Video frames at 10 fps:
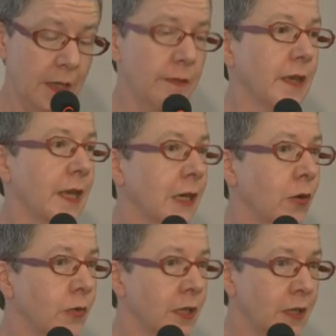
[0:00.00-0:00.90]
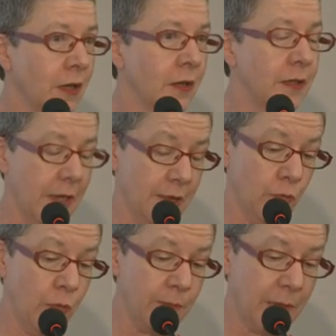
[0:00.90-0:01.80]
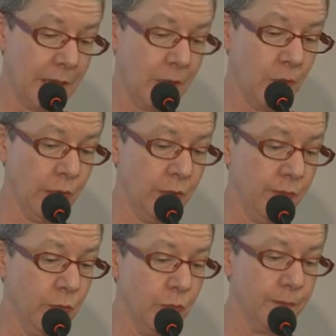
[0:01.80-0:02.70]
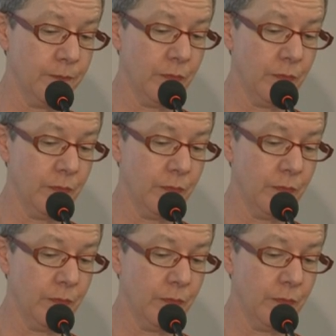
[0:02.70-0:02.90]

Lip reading: the cataloguing client and the web cataloguing form.